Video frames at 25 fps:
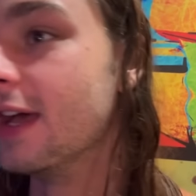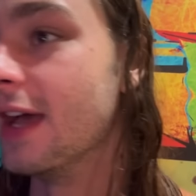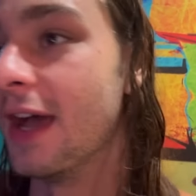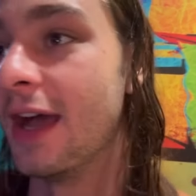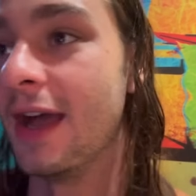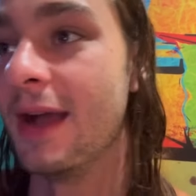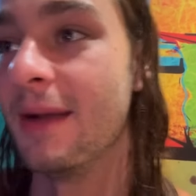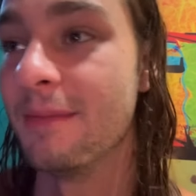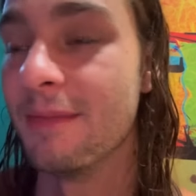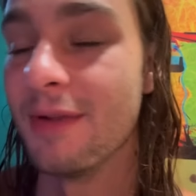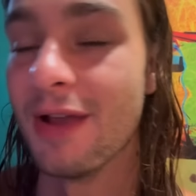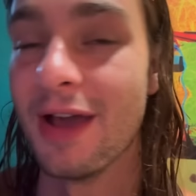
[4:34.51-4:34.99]

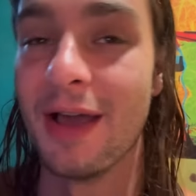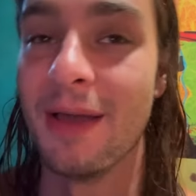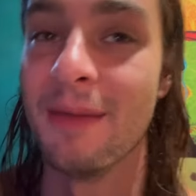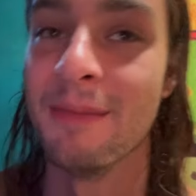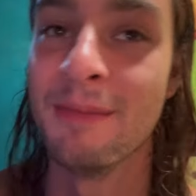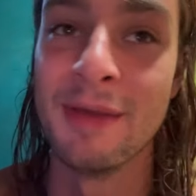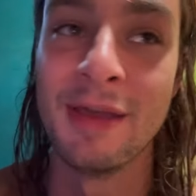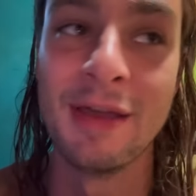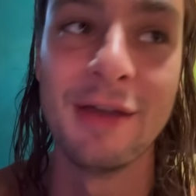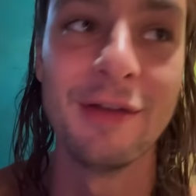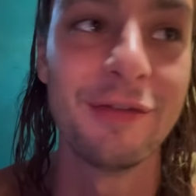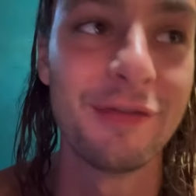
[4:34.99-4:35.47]
I'm not
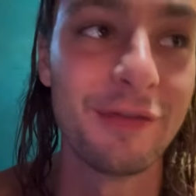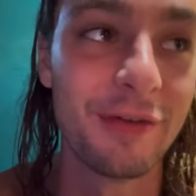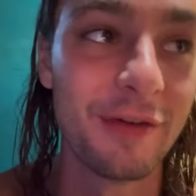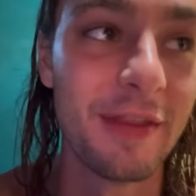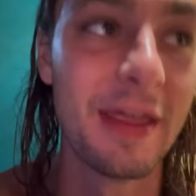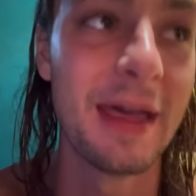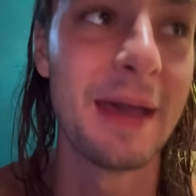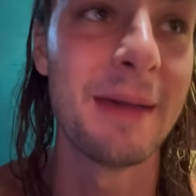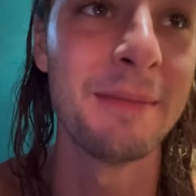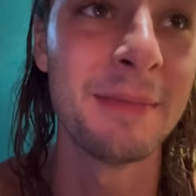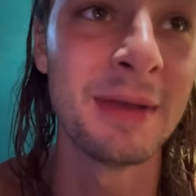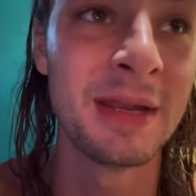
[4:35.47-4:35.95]
meant for
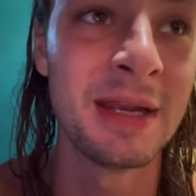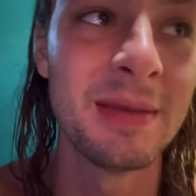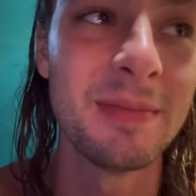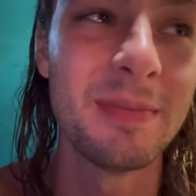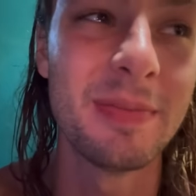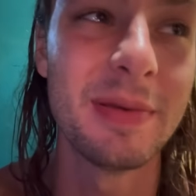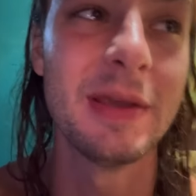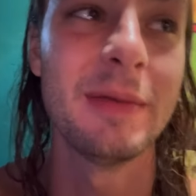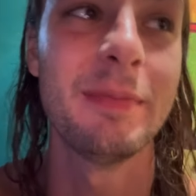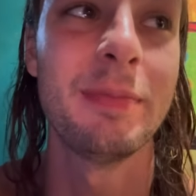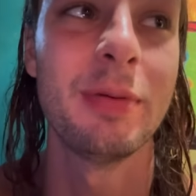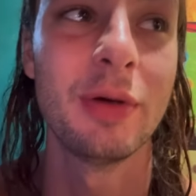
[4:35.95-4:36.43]
that many
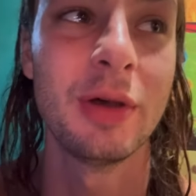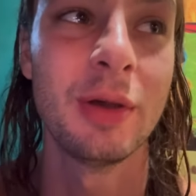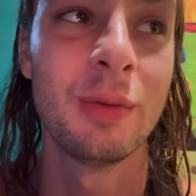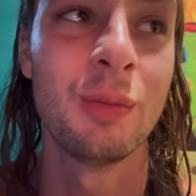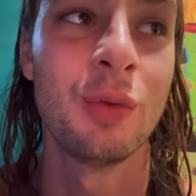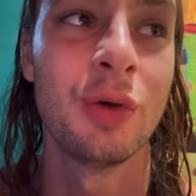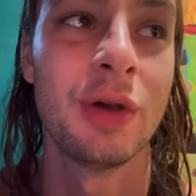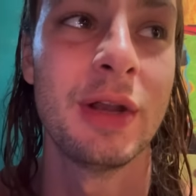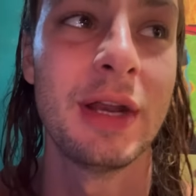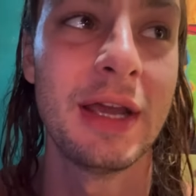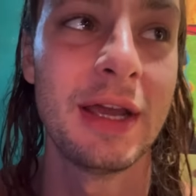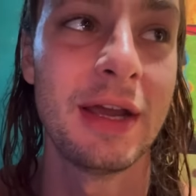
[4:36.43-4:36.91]
people in
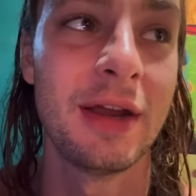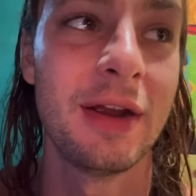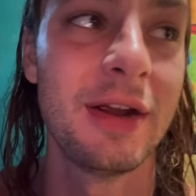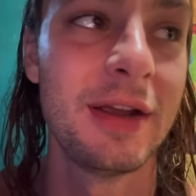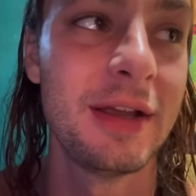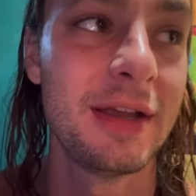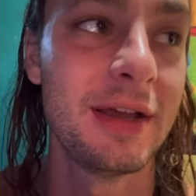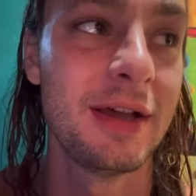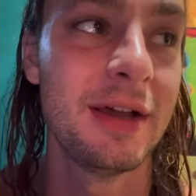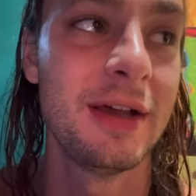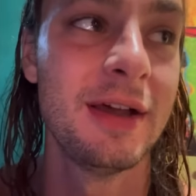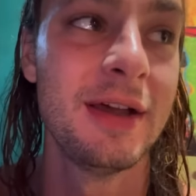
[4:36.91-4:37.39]
one
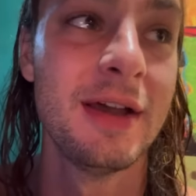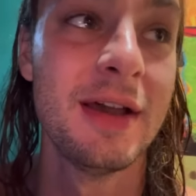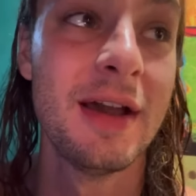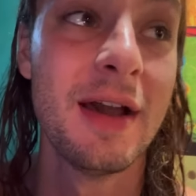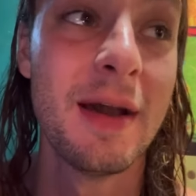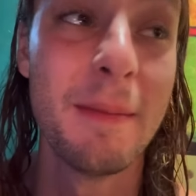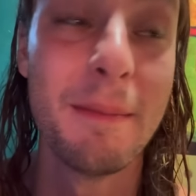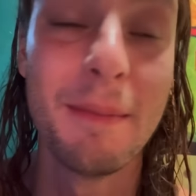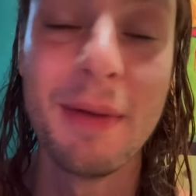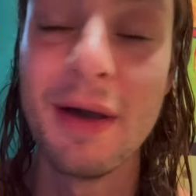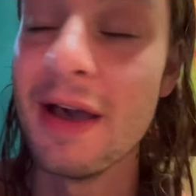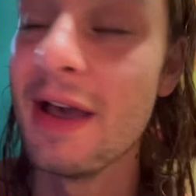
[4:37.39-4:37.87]
area.
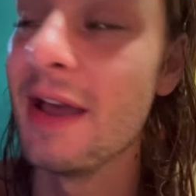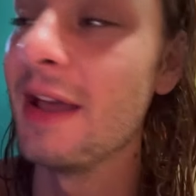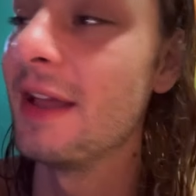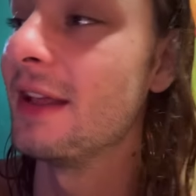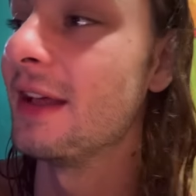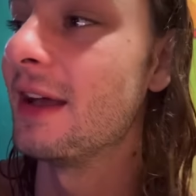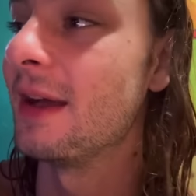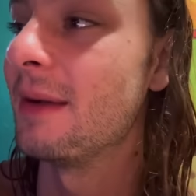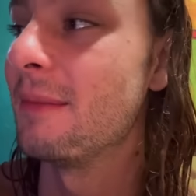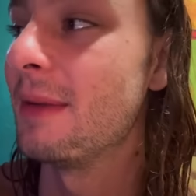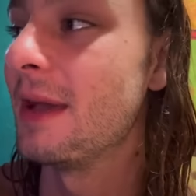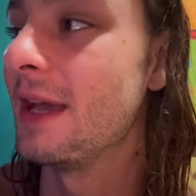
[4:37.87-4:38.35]
But
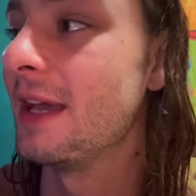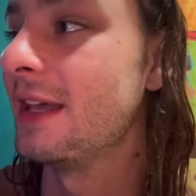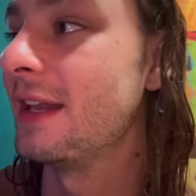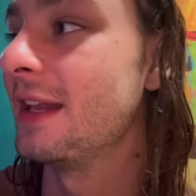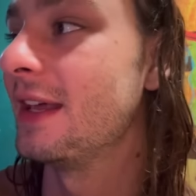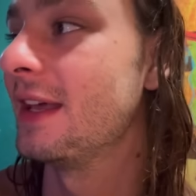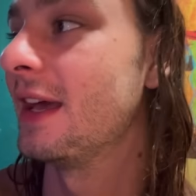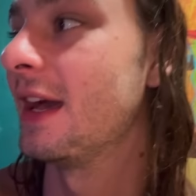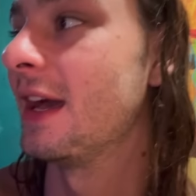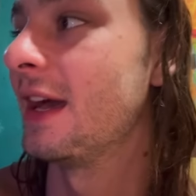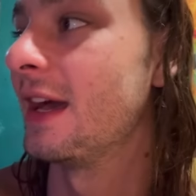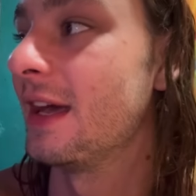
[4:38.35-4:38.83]
I made
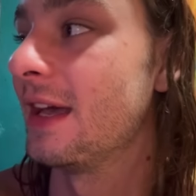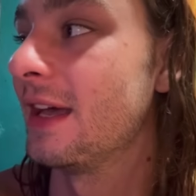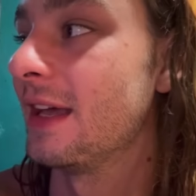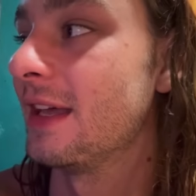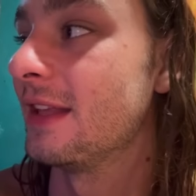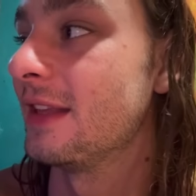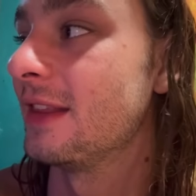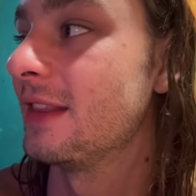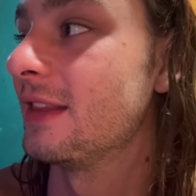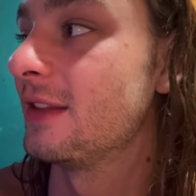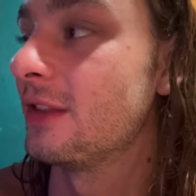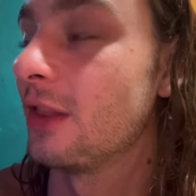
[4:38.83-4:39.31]
it. I
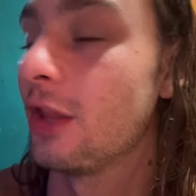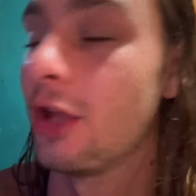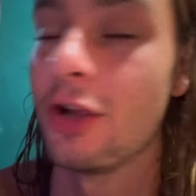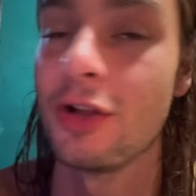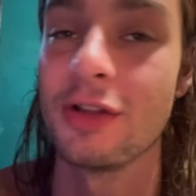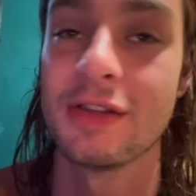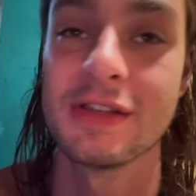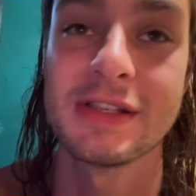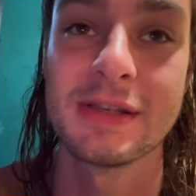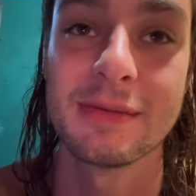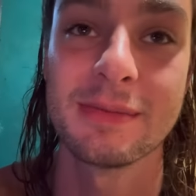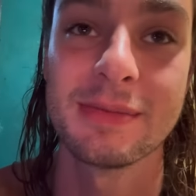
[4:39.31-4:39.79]

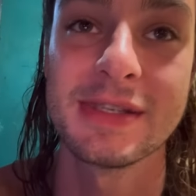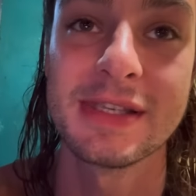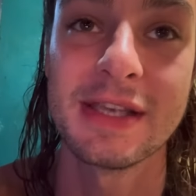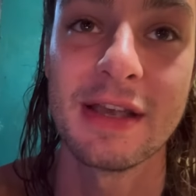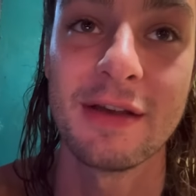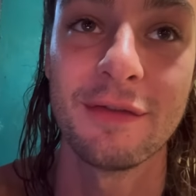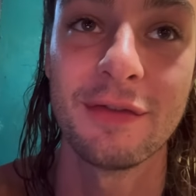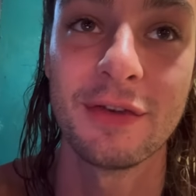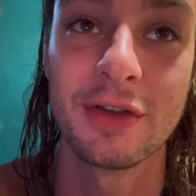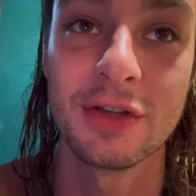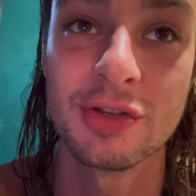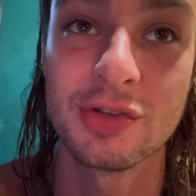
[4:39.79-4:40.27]
learned some
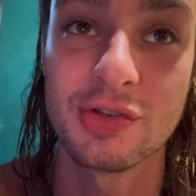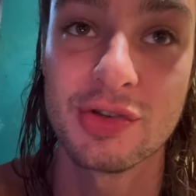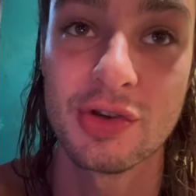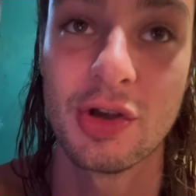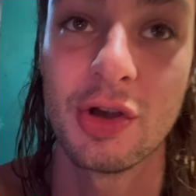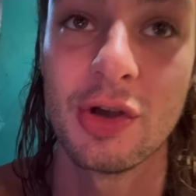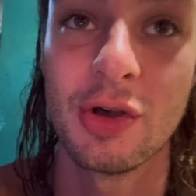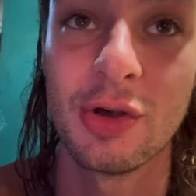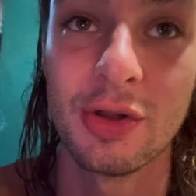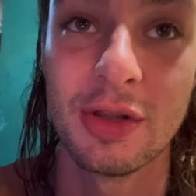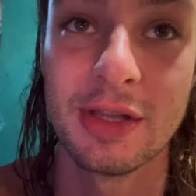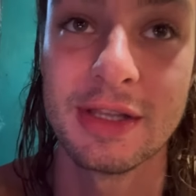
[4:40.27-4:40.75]

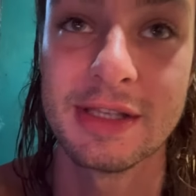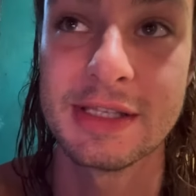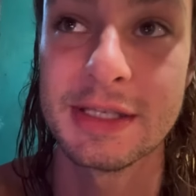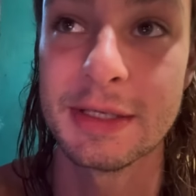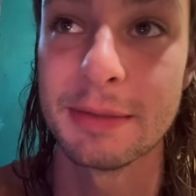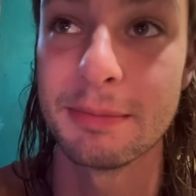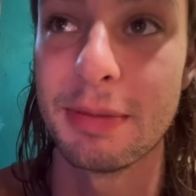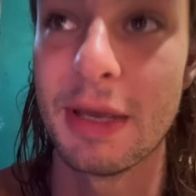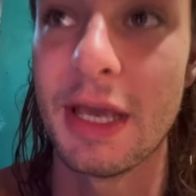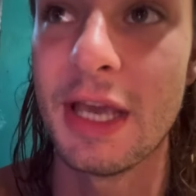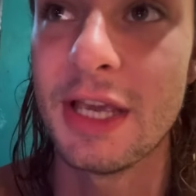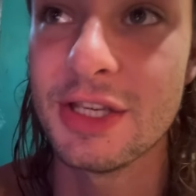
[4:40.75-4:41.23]
self-control and
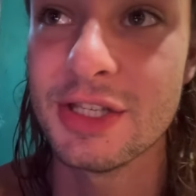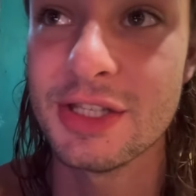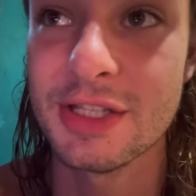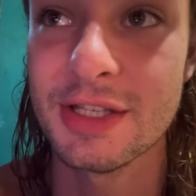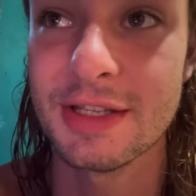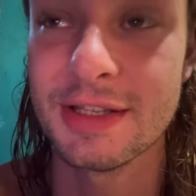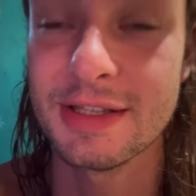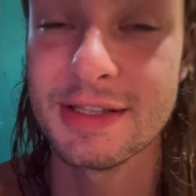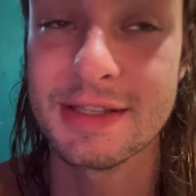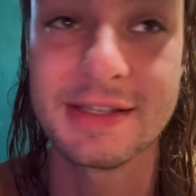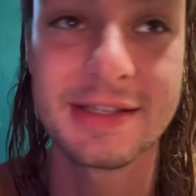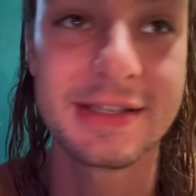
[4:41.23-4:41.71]
some
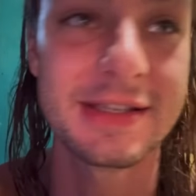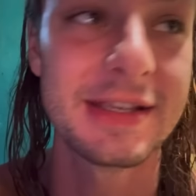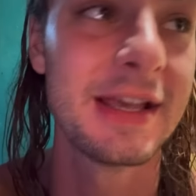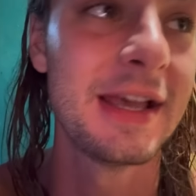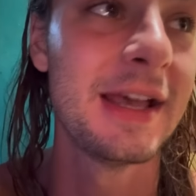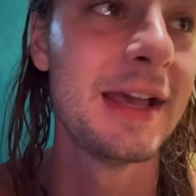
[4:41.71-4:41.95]
patience